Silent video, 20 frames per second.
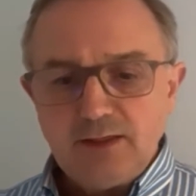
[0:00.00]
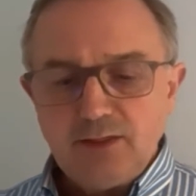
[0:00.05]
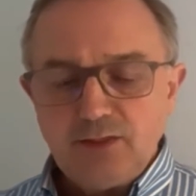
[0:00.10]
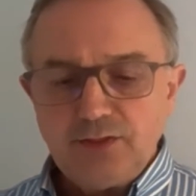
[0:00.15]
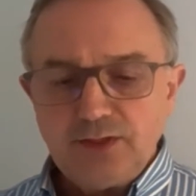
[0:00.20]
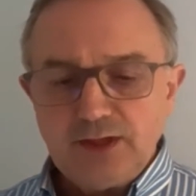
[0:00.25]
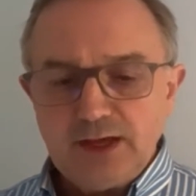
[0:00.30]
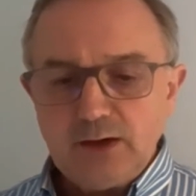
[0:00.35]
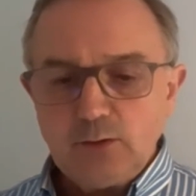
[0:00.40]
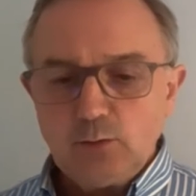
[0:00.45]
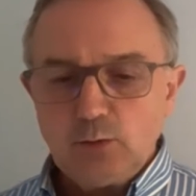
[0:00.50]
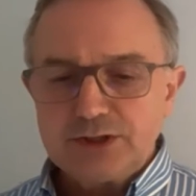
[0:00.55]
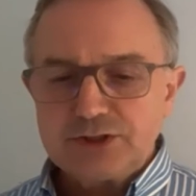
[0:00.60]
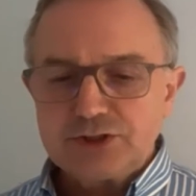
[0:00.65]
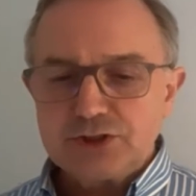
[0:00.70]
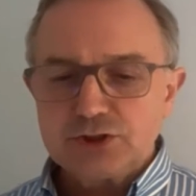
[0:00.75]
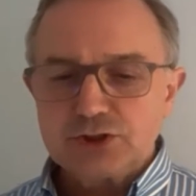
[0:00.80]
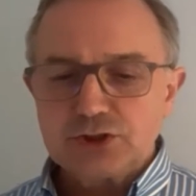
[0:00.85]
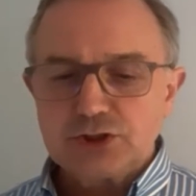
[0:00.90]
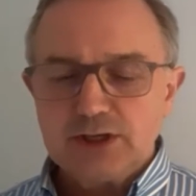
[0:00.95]
Then we're
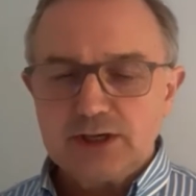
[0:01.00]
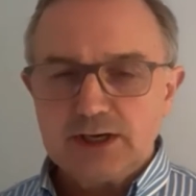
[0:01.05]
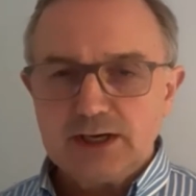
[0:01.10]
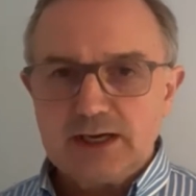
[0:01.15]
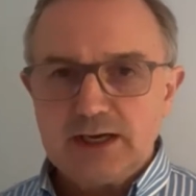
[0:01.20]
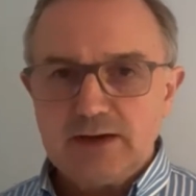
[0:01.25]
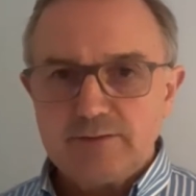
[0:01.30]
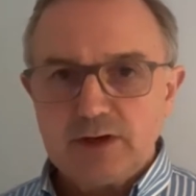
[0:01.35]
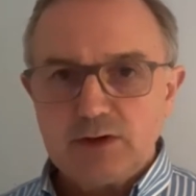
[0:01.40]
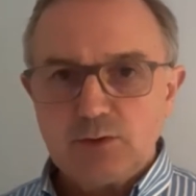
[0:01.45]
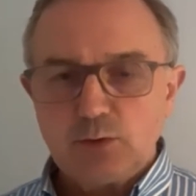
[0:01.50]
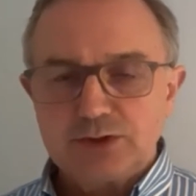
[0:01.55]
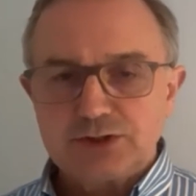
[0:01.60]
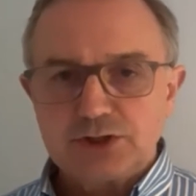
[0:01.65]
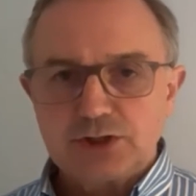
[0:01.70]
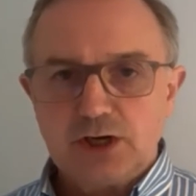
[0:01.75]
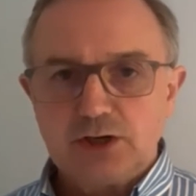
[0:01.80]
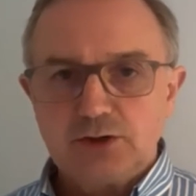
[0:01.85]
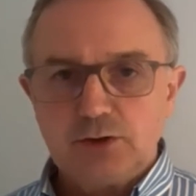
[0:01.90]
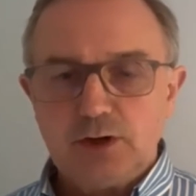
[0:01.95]
just going to do
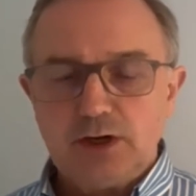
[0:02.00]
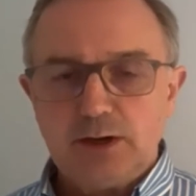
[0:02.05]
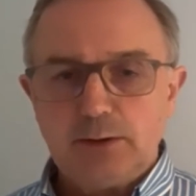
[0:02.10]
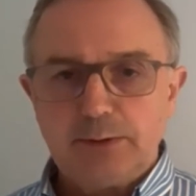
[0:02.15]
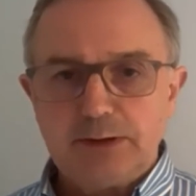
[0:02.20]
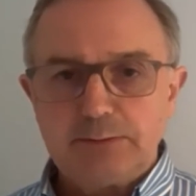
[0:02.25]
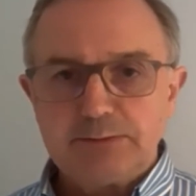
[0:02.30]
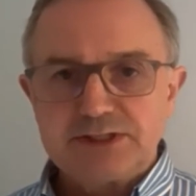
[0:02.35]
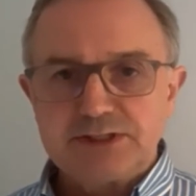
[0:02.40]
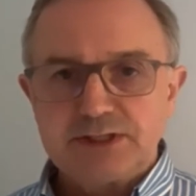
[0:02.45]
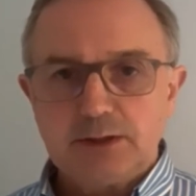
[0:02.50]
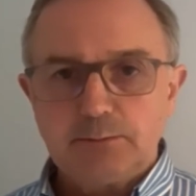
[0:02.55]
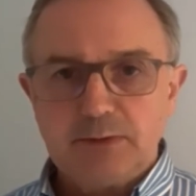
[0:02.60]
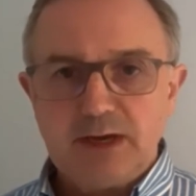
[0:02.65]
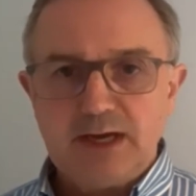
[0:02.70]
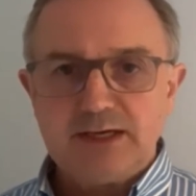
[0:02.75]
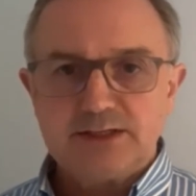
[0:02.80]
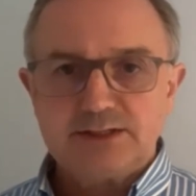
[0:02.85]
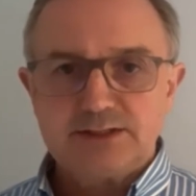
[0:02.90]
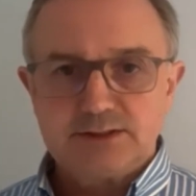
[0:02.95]
a little bit of Mystic
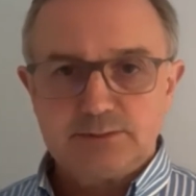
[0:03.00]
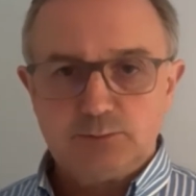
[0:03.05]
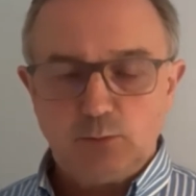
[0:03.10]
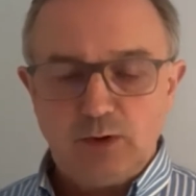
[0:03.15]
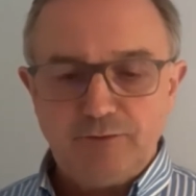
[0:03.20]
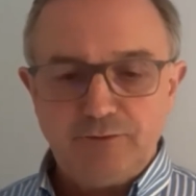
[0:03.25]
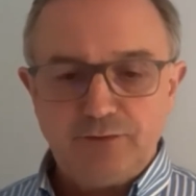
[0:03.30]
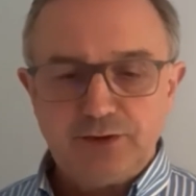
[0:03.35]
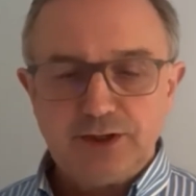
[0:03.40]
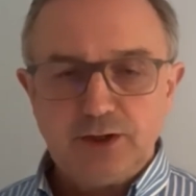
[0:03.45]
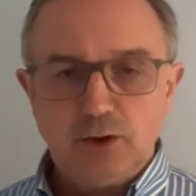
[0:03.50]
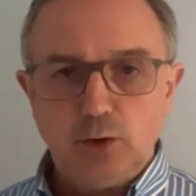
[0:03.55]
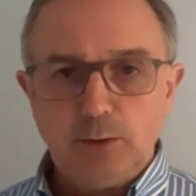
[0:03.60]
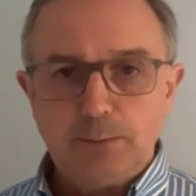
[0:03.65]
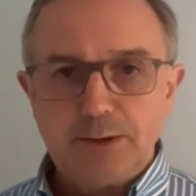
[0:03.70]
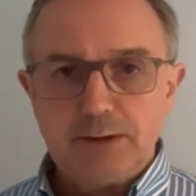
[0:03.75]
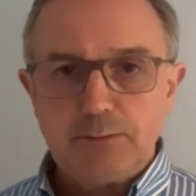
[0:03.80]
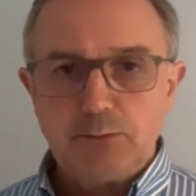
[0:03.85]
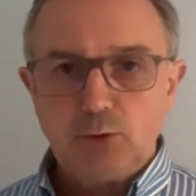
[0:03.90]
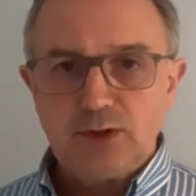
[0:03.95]
Megs, one for the older
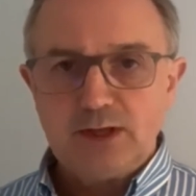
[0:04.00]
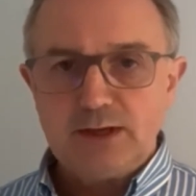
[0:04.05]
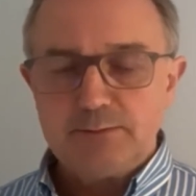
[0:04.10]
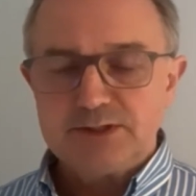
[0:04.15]
people there.